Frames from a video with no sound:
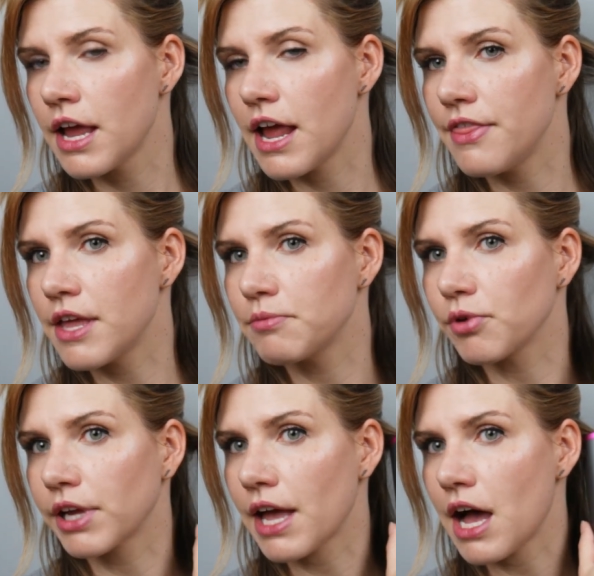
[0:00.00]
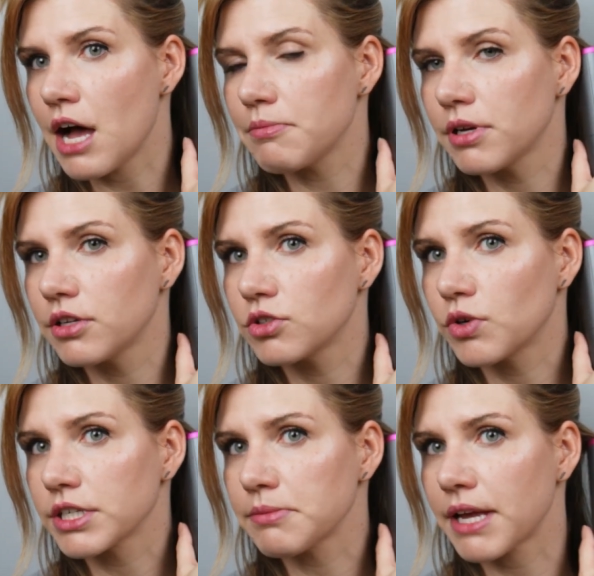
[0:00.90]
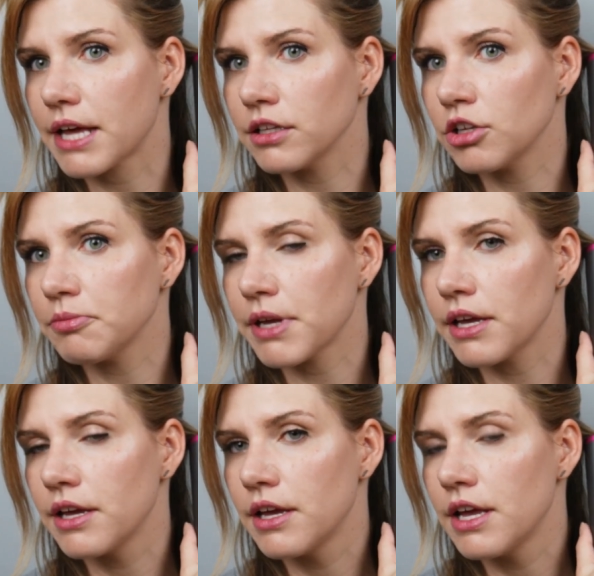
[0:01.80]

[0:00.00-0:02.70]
and then bring it up towards my head a little bit.